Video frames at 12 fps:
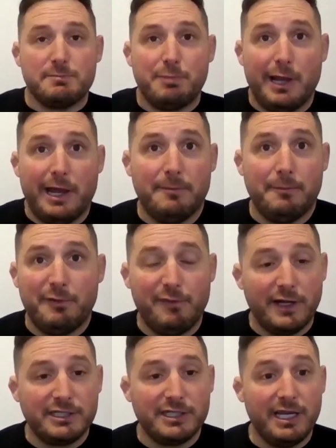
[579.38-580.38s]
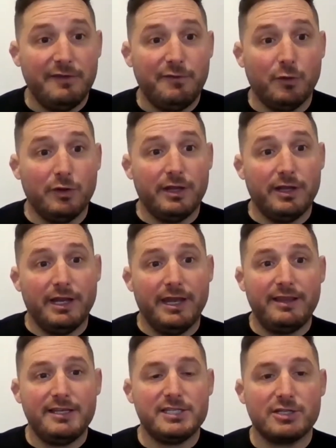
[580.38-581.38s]
playing professionally for the
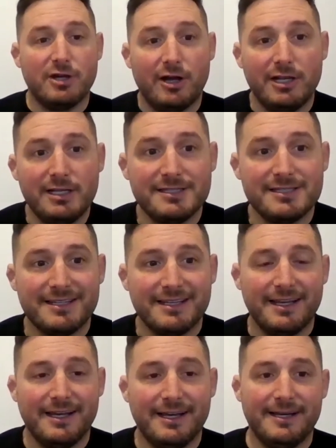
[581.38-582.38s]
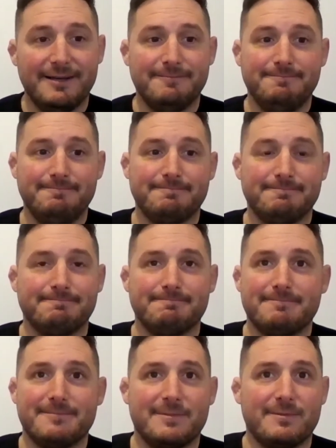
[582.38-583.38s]
Llanelli Scarlets. Um,
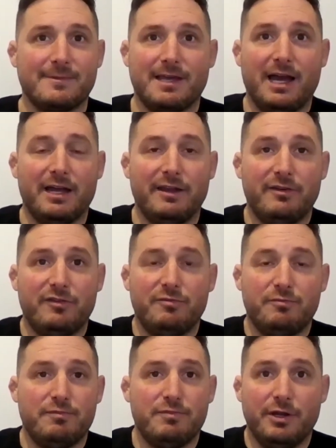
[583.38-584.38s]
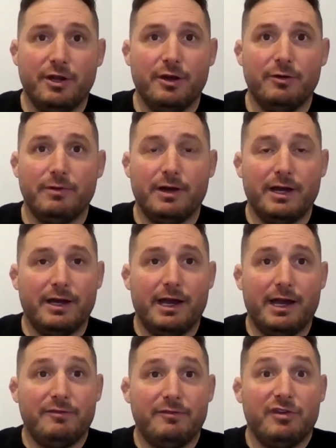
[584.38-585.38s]
I, you know,
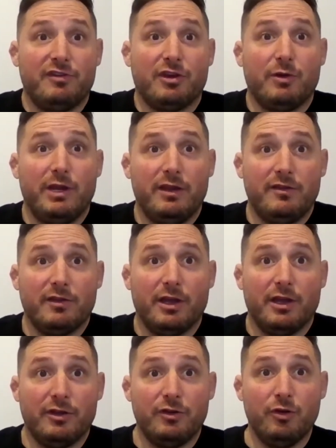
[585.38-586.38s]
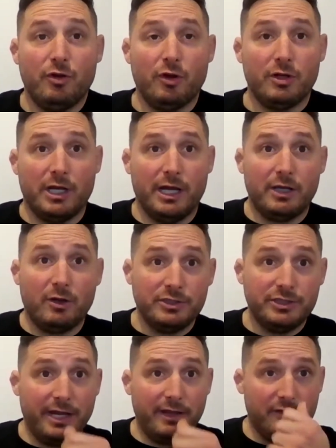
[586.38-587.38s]
I just agreed a new co- a
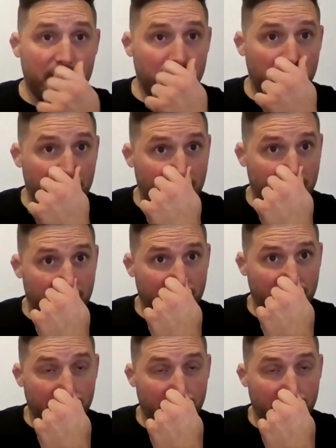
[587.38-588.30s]
contract to move to